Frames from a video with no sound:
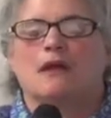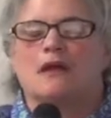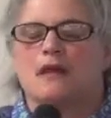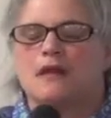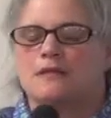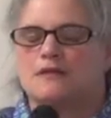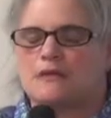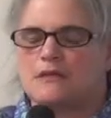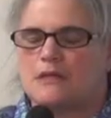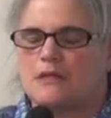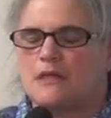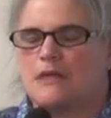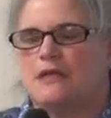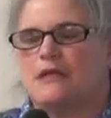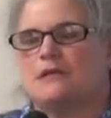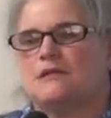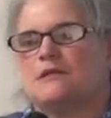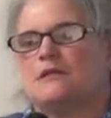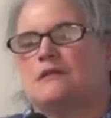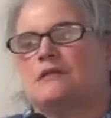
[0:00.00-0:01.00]
It's
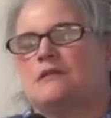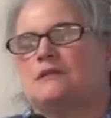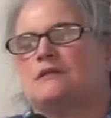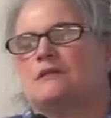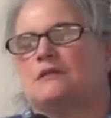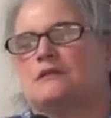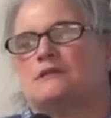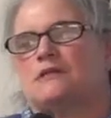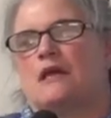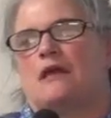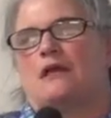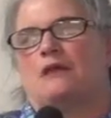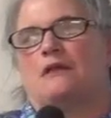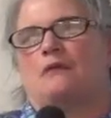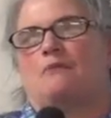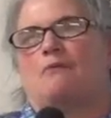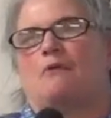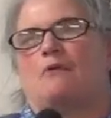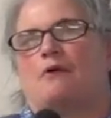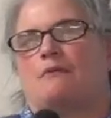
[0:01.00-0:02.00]
easy to sit down
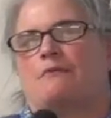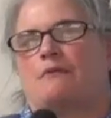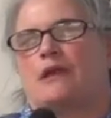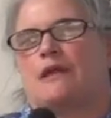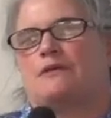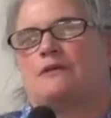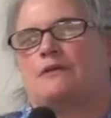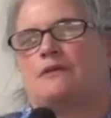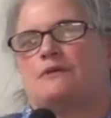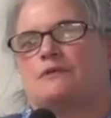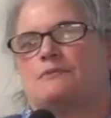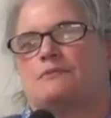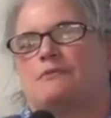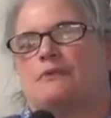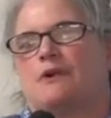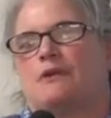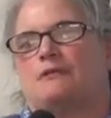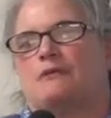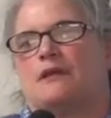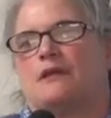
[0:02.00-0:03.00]
and read those
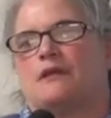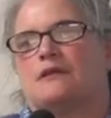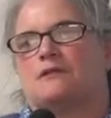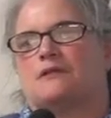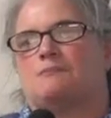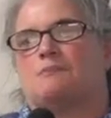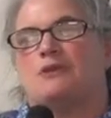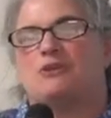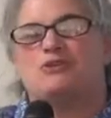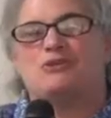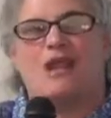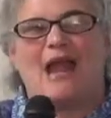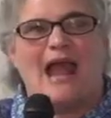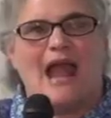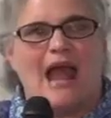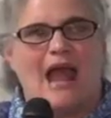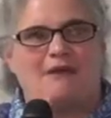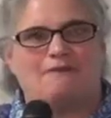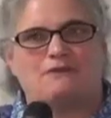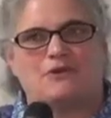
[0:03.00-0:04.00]
word lists, but you
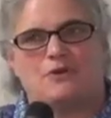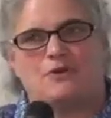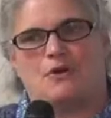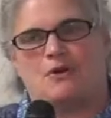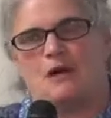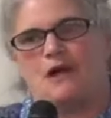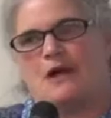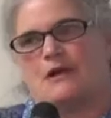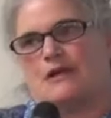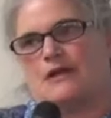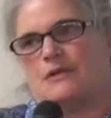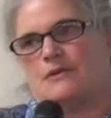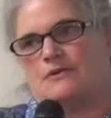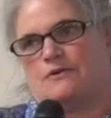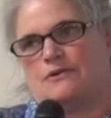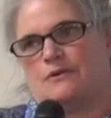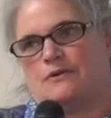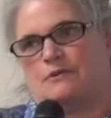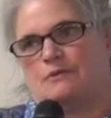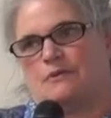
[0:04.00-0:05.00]
have to know how to
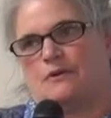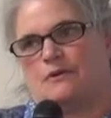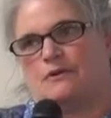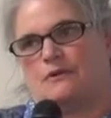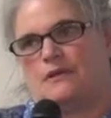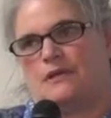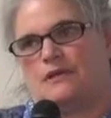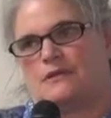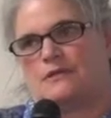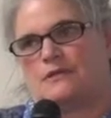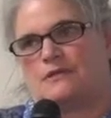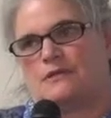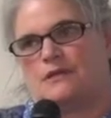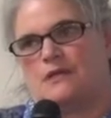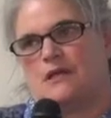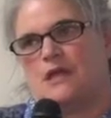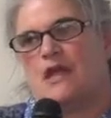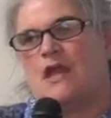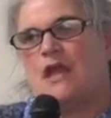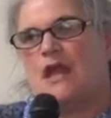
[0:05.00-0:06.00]
use the word
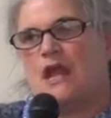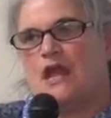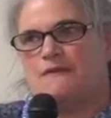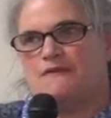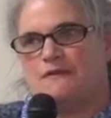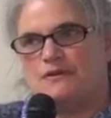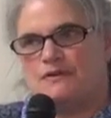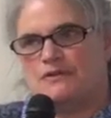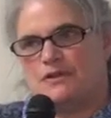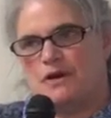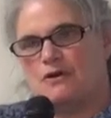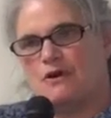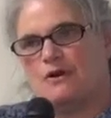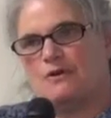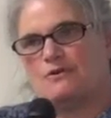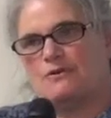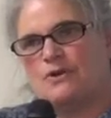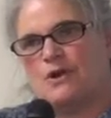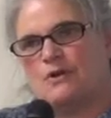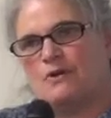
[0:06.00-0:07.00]
lists. If you
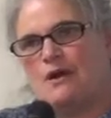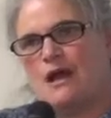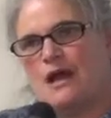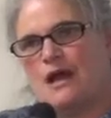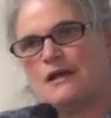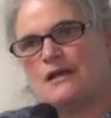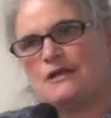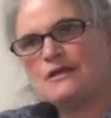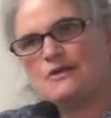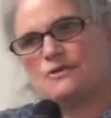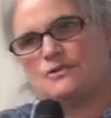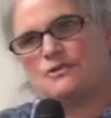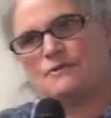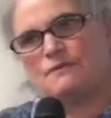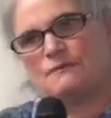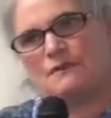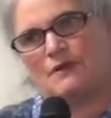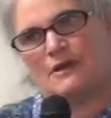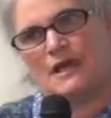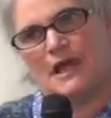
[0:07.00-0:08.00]
don't know how to use
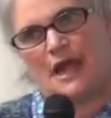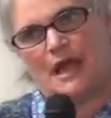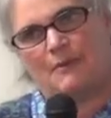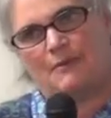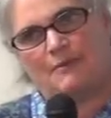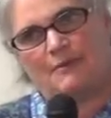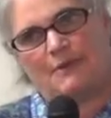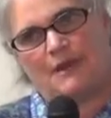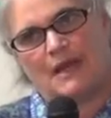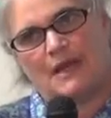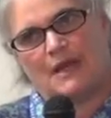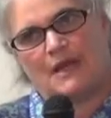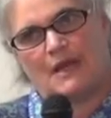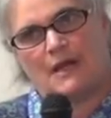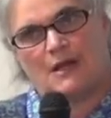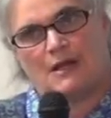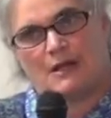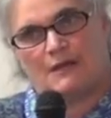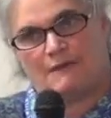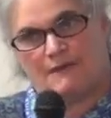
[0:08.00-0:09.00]
your vocabulary
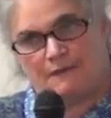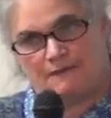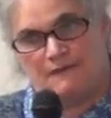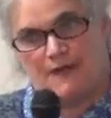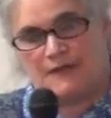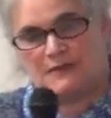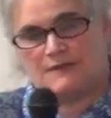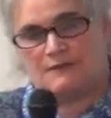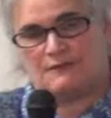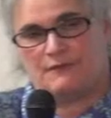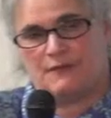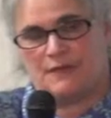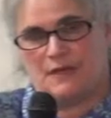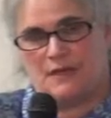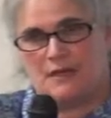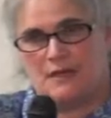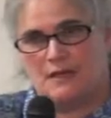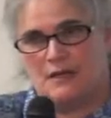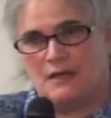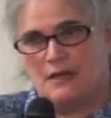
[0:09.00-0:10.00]

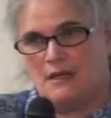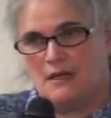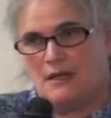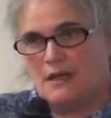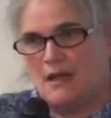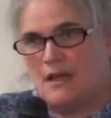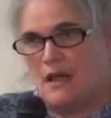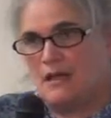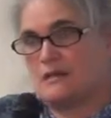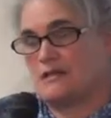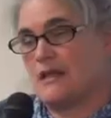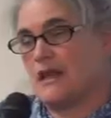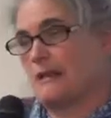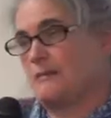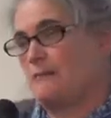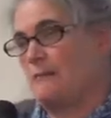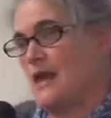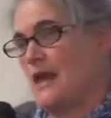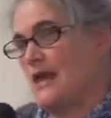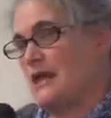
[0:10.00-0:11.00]
effectively, It's
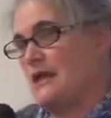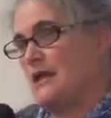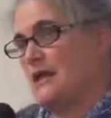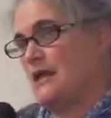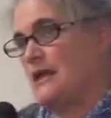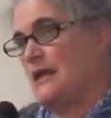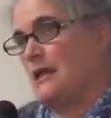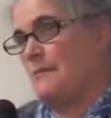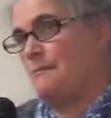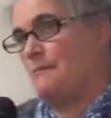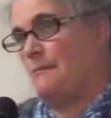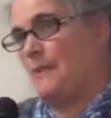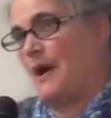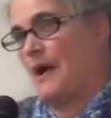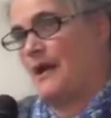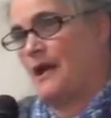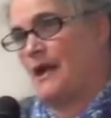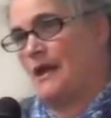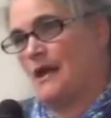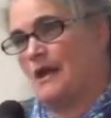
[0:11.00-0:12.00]
like
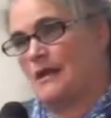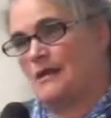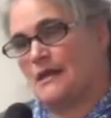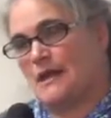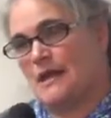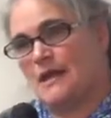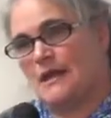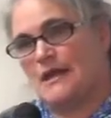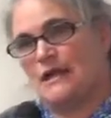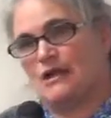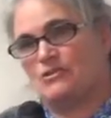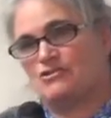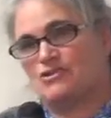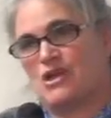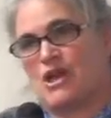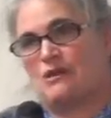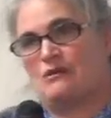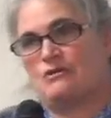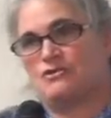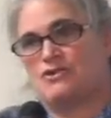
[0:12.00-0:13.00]
eating a
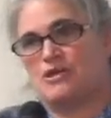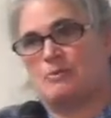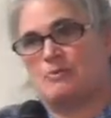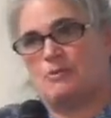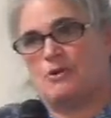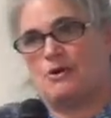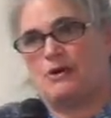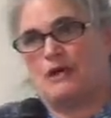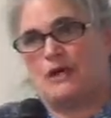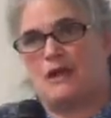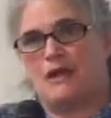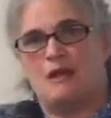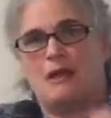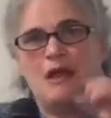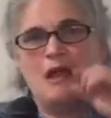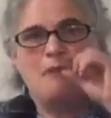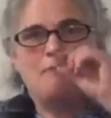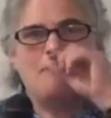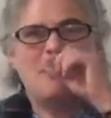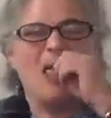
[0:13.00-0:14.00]
chocolate chip
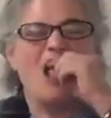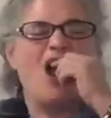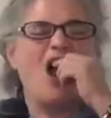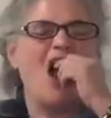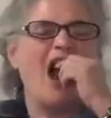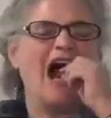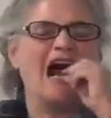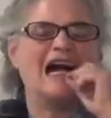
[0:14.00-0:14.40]
cookie, but